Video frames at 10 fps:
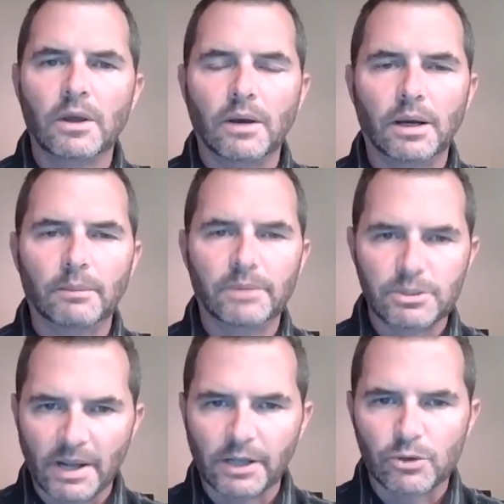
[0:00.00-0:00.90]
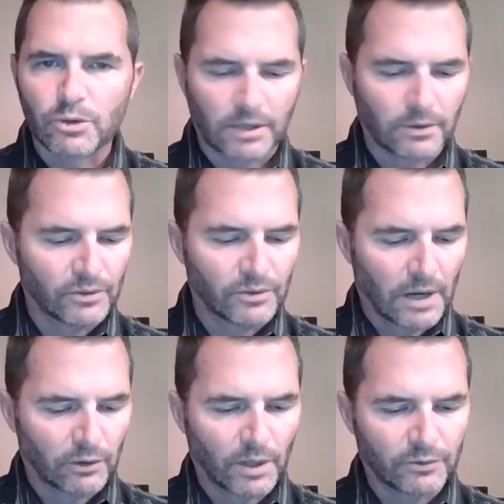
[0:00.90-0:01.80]
But you might go check those out
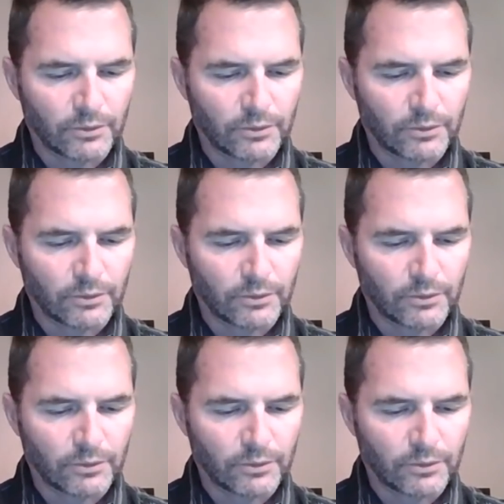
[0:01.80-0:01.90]
as well.